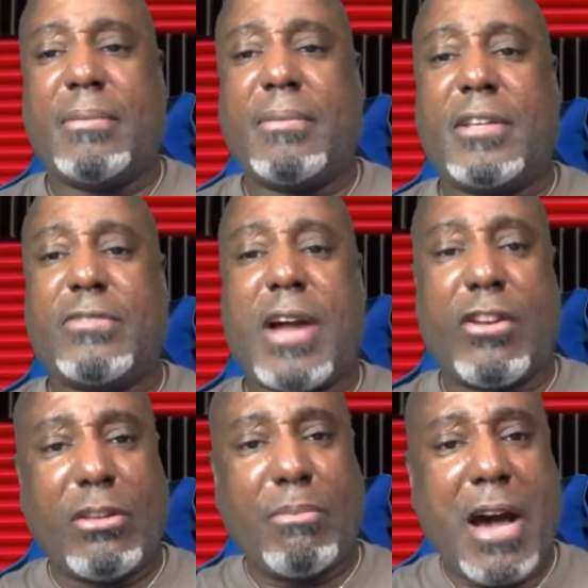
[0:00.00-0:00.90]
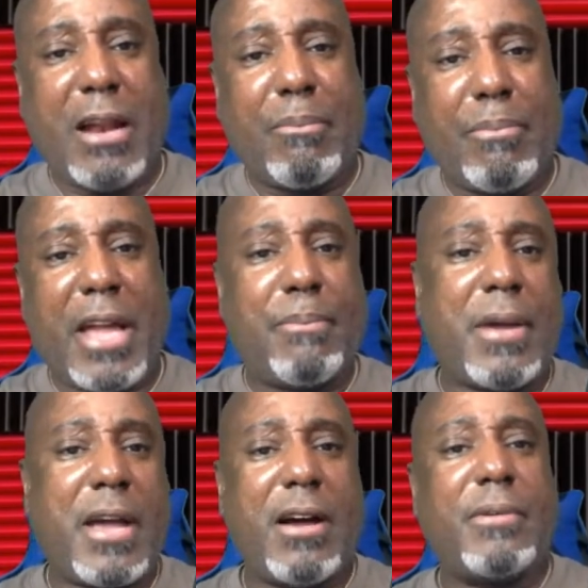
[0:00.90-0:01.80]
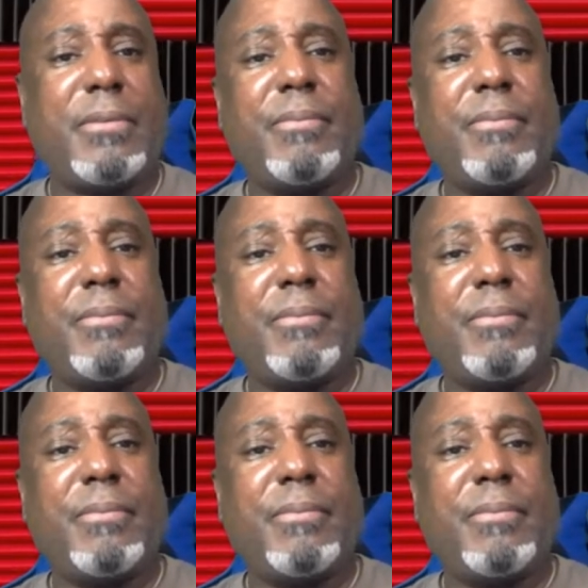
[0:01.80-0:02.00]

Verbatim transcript: It's right on the bottom, PayPal.